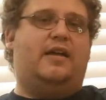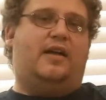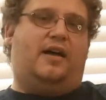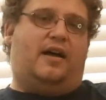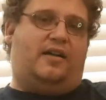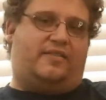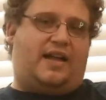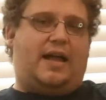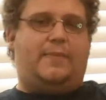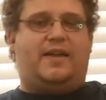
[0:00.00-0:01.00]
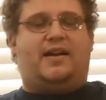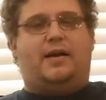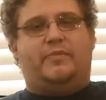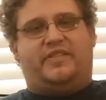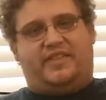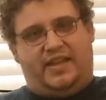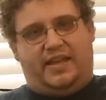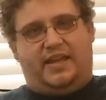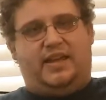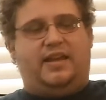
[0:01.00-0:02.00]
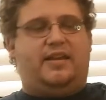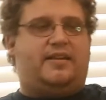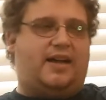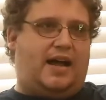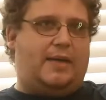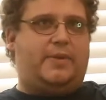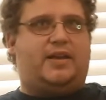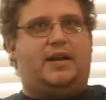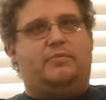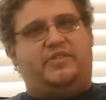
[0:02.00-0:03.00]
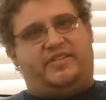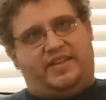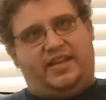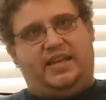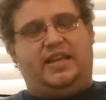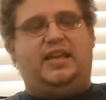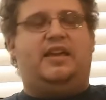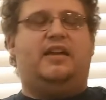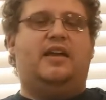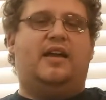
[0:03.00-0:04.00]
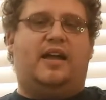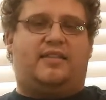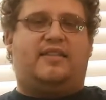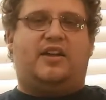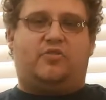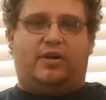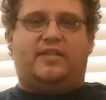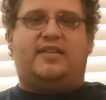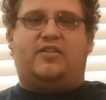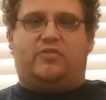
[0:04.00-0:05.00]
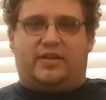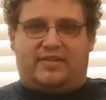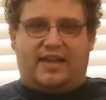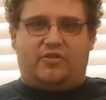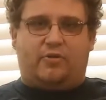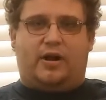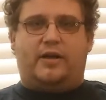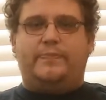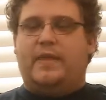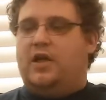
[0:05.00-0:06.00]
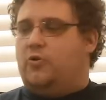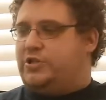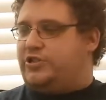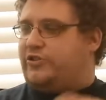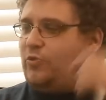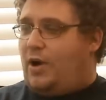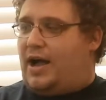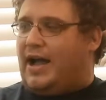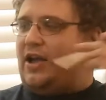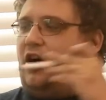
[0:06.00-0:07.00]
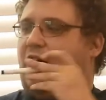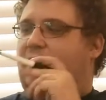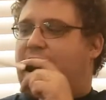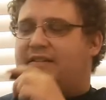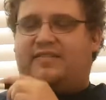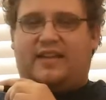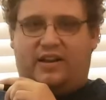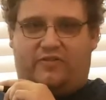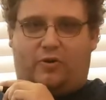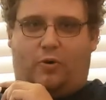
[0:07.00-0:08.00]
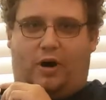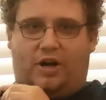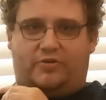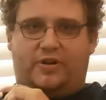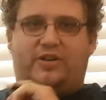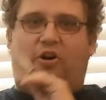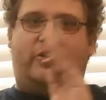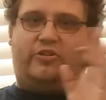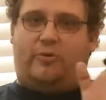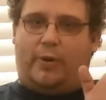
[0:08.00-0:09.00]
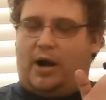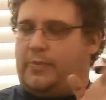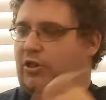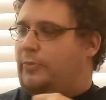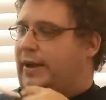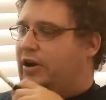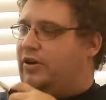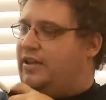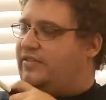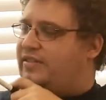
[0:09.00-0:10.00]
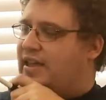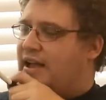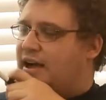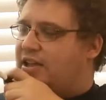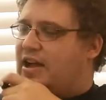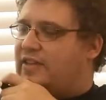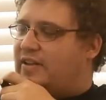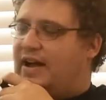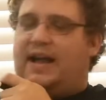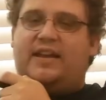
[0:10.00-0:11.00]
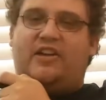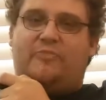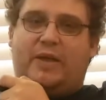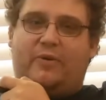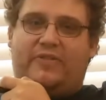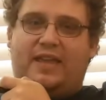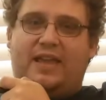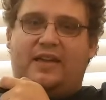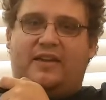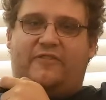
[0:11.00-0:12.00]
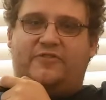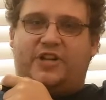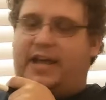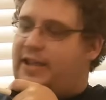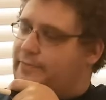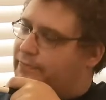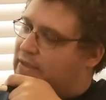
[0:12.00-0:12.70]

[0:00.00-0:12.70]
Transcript: psi becomes c, ti becomes t, etc., etc., etc. Which is why on this side of the quadrant, also popular pairings, you got the INFP with the ENFJ,